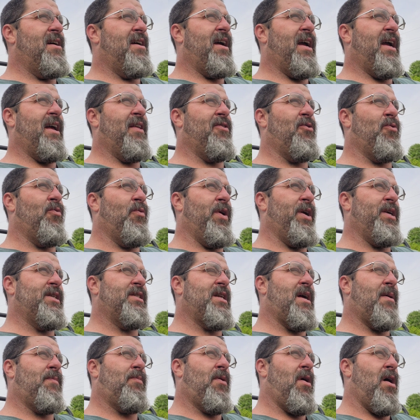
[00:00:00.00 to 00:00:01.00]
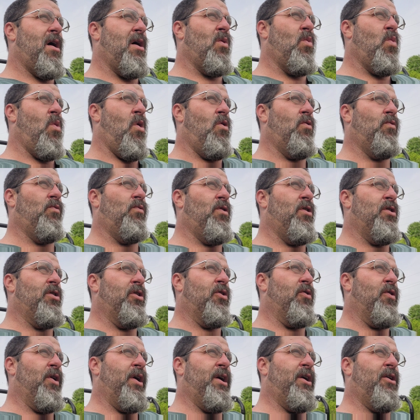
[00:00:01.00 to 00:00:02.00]
And the reason I probably won't run
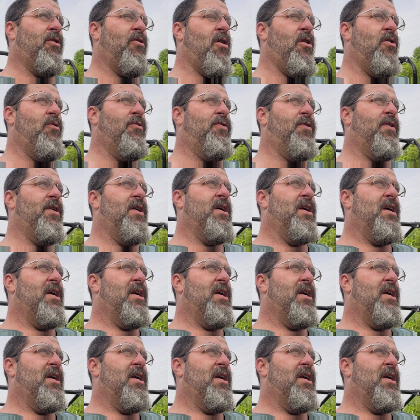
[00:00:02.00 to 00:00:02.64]
green growth